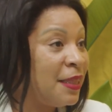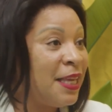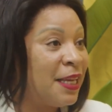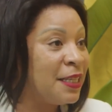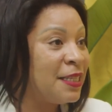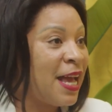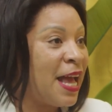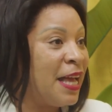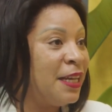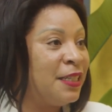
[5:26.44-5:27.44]
things,
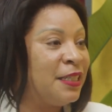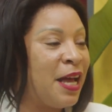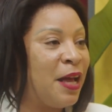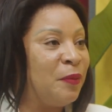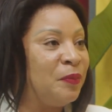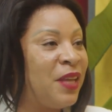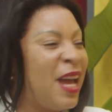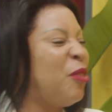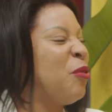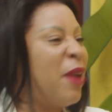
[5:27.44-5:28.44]
and
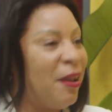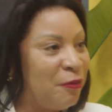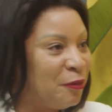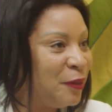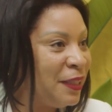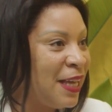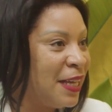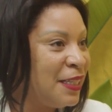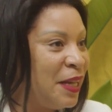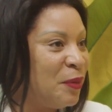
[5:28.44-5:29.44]
I thrive with
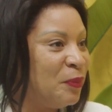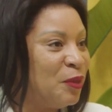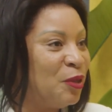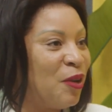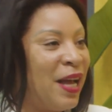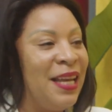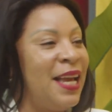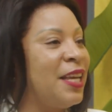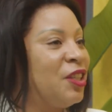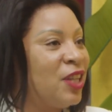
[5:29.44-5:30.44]
that. I
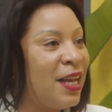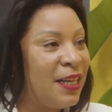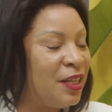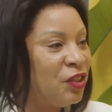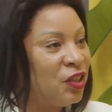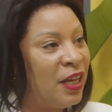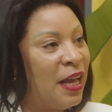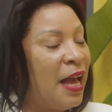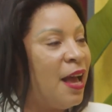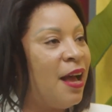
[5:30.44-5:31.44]
like a challenge.
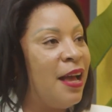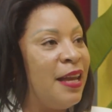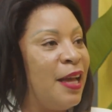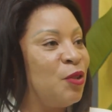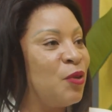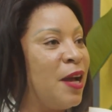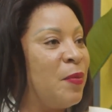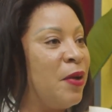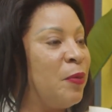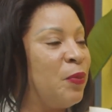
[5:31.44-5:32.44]
I like to
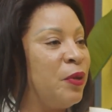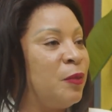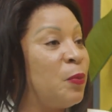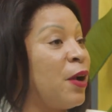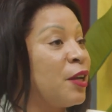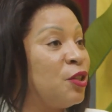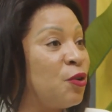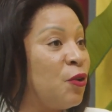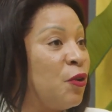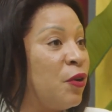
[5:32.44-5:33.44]
come up with
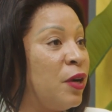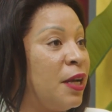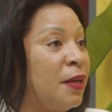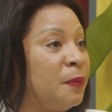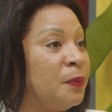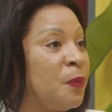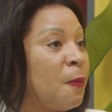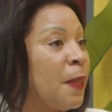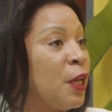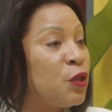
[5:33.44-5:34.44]
practical
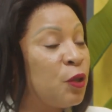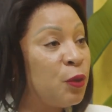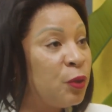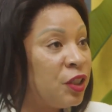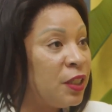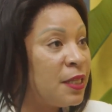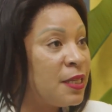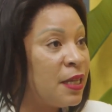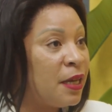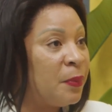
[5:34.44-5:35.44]

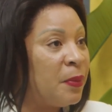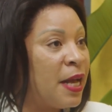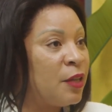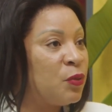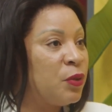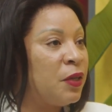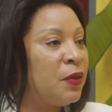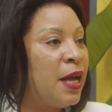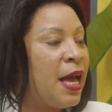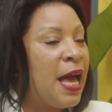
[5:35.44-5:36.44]
solutions as
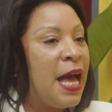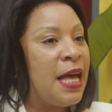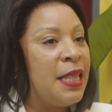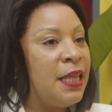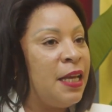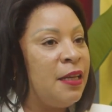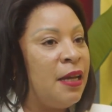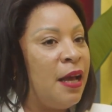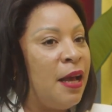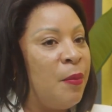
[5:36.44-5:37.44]
well. And
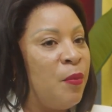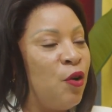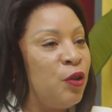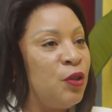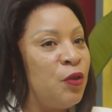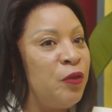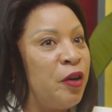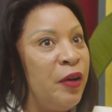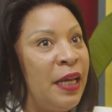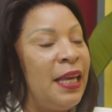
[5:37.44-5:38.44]
then I'm also
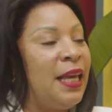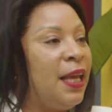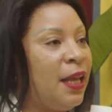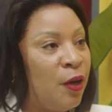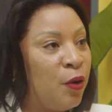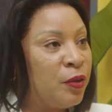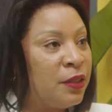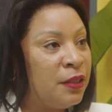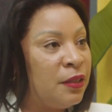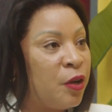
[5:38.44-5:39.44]
very keen
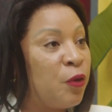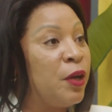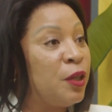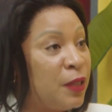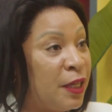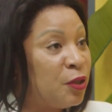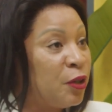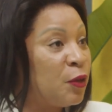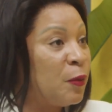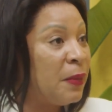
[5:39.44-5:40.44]
on
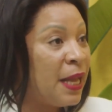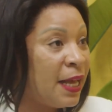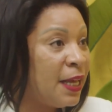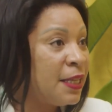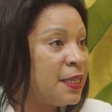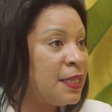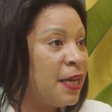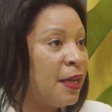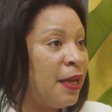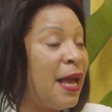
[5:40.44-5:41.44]
regulatory compliance.
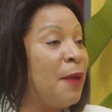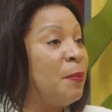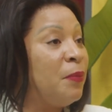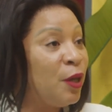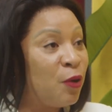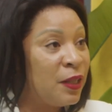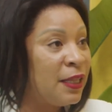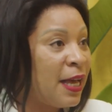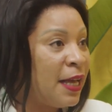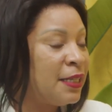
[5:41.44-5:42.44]
I'm big on
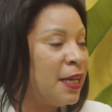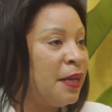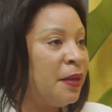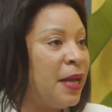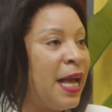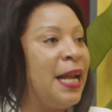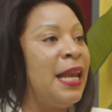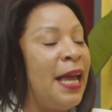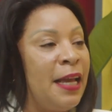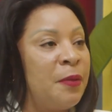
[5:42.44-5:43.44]
that. I
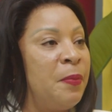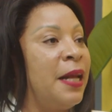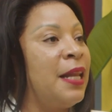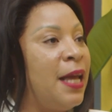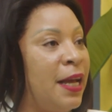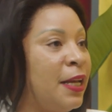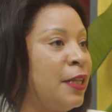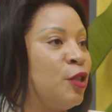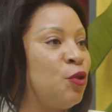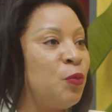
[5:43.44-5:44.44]
like my
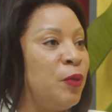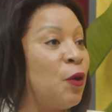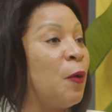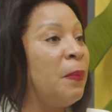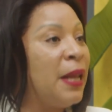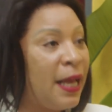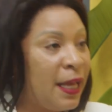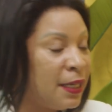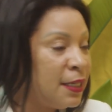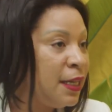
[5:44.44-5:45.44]
clients to be
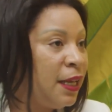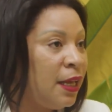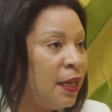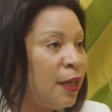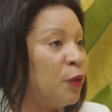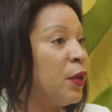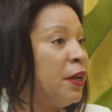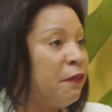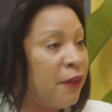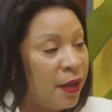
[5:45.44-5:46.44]
compliant in
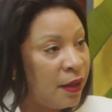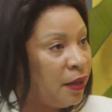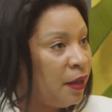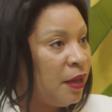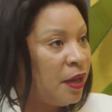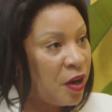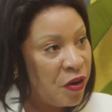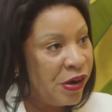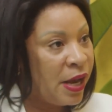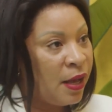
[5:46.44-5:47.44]
whatever
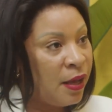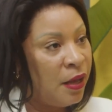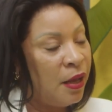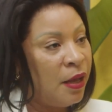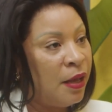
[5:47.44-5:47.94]
area